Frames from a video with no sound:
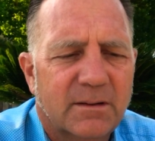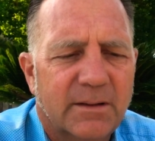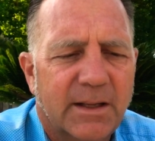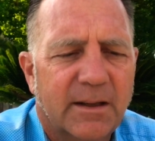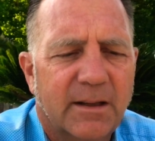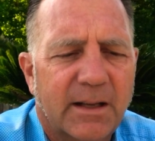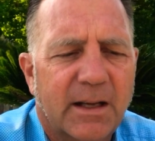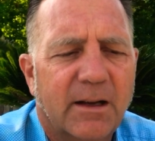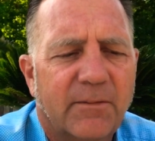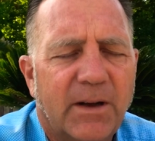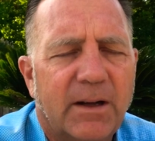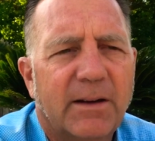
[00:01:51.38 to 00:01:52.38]
The other thing I
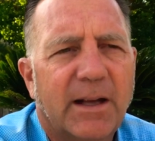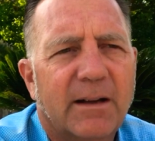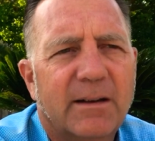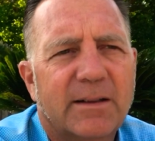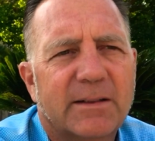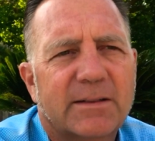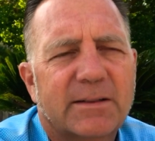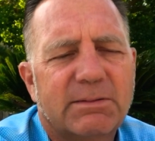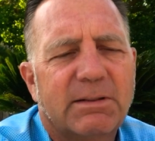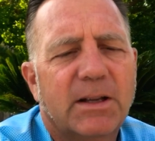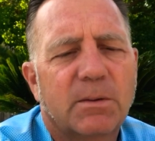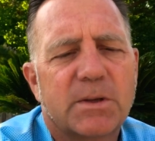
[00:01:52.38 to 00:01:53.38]
found out is
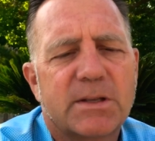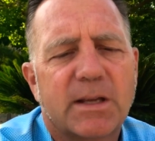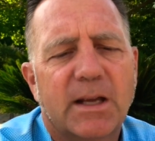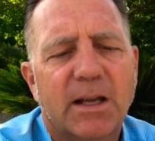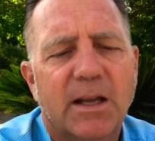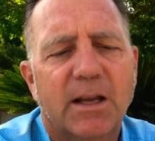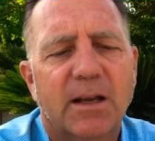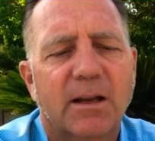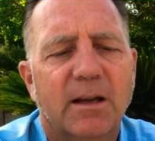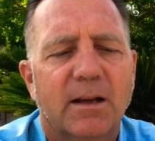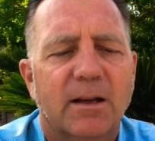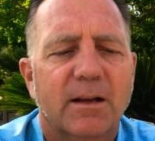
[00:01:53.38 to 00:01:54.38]
there was a
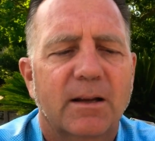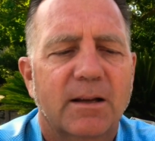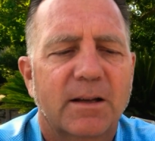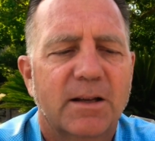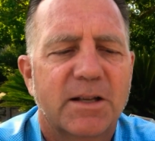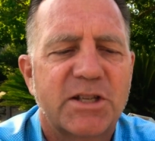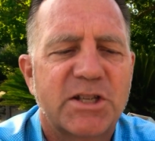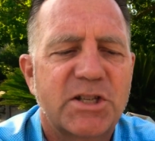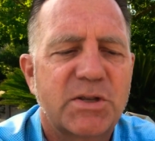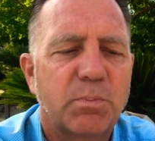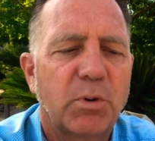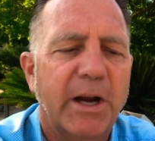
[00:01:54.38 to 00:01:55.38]

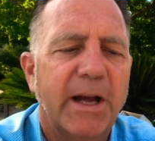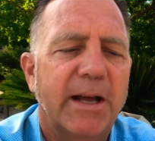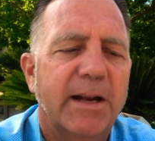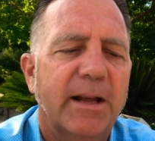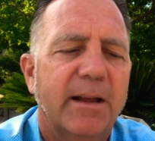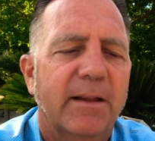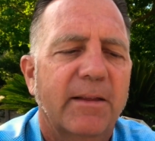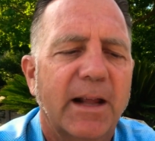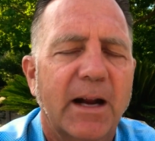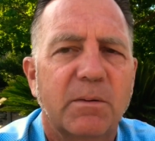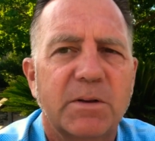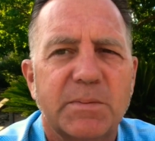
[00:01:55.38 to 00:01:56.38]
spread that
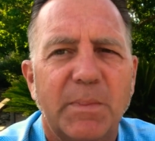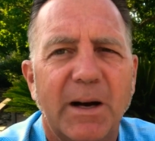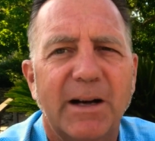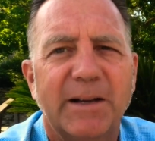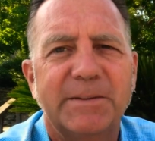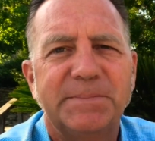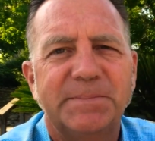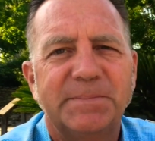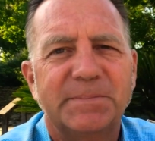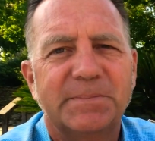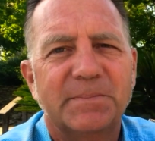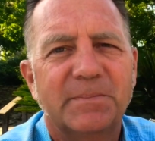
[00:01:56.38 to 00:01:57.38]
I was buying
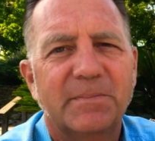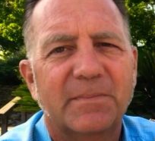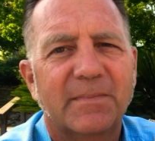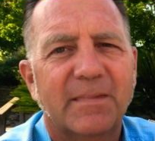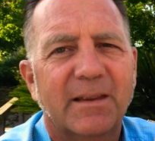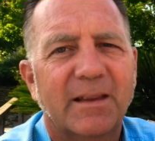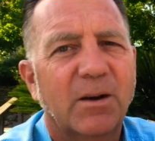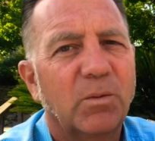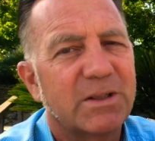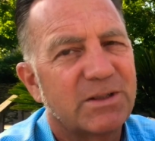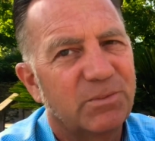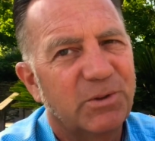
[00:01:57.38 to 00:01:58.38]
that
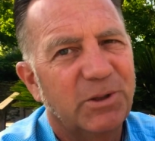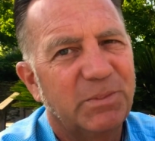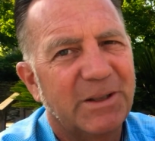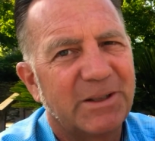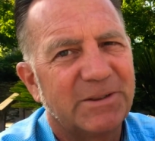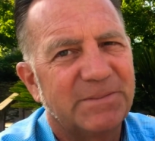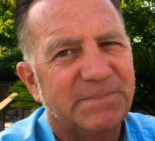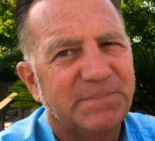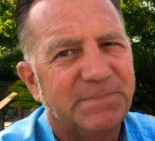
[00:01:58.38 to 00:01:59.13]
wasn't real butter.